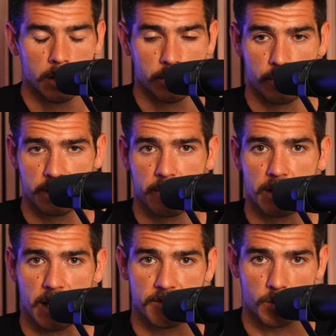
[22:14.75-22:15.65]
the reason my
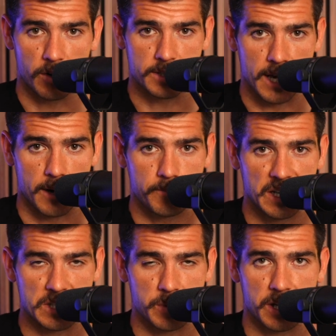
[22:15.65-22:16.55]
life's where it's at
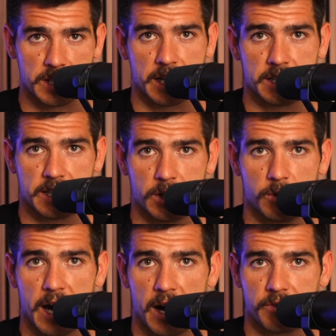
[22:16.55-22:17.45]
is because I continue
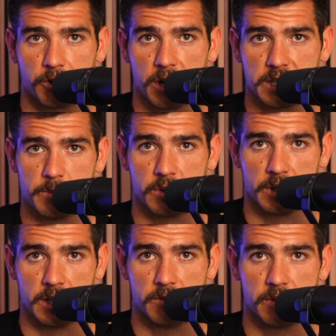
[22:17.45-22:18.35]
to have the crazy
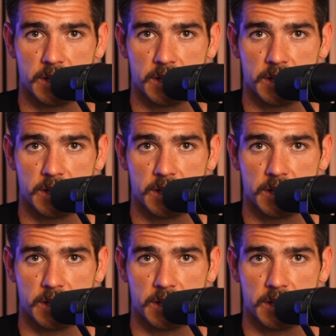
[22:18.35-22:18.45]
belief,